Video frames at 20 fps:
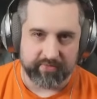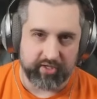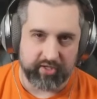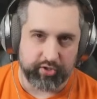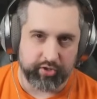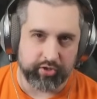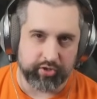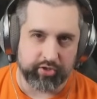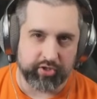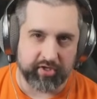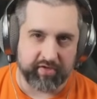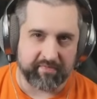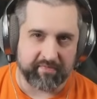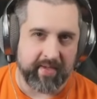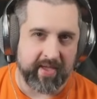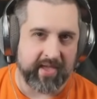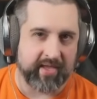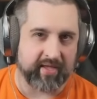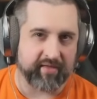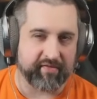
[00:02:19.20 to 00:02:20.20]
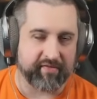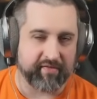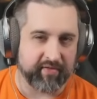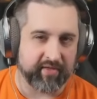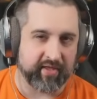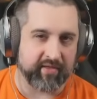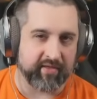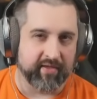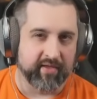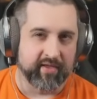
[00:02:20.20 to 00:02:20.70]
This should just make it so
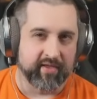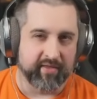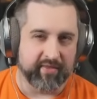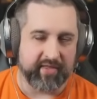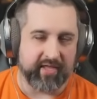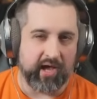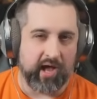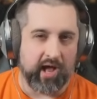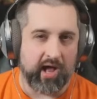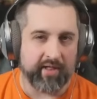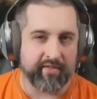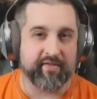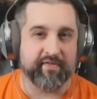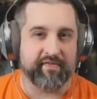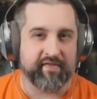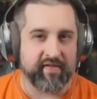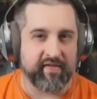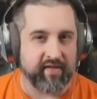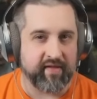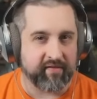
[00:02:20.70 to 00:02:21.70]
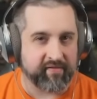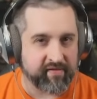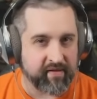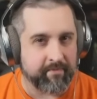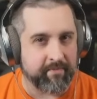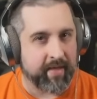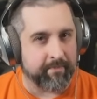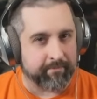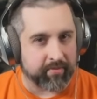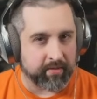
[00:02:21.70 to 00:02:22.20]
that the odds of seeing
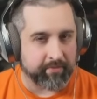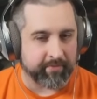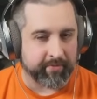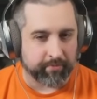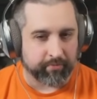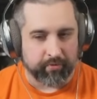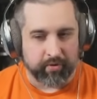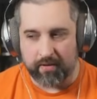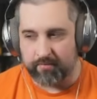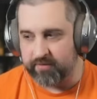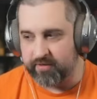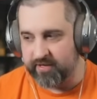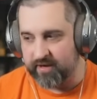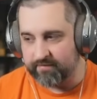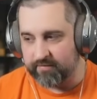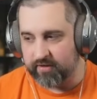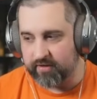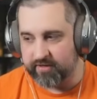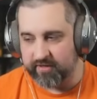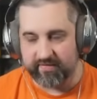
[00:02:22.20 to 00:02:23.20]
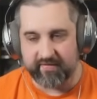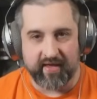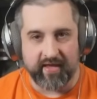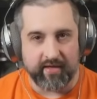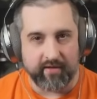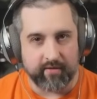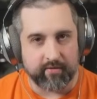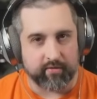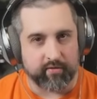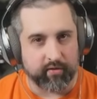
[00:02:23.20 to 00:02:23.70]
some emblem you're probably never going to
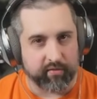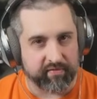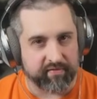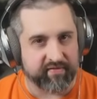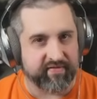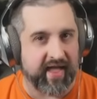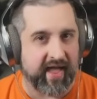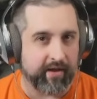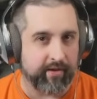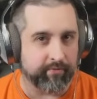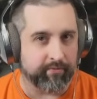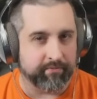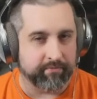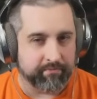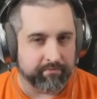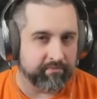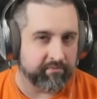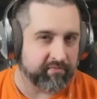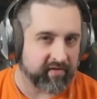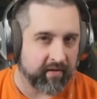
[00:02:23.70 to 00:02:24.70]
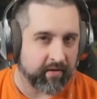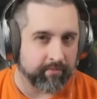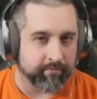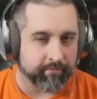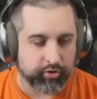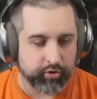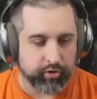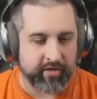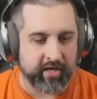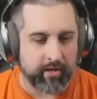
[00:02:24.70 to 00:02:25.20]
take goes down. So
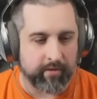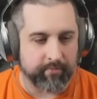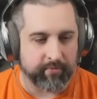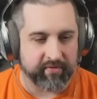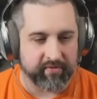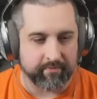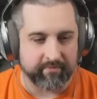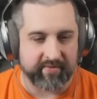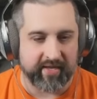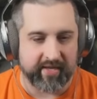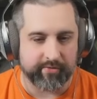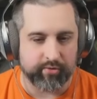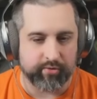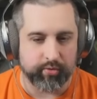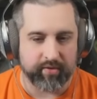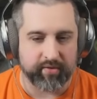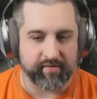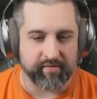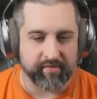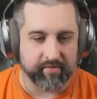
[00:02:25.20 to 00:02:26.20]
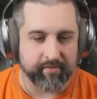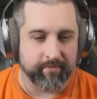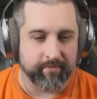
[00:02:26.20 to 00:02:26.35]
should help with some dead choices.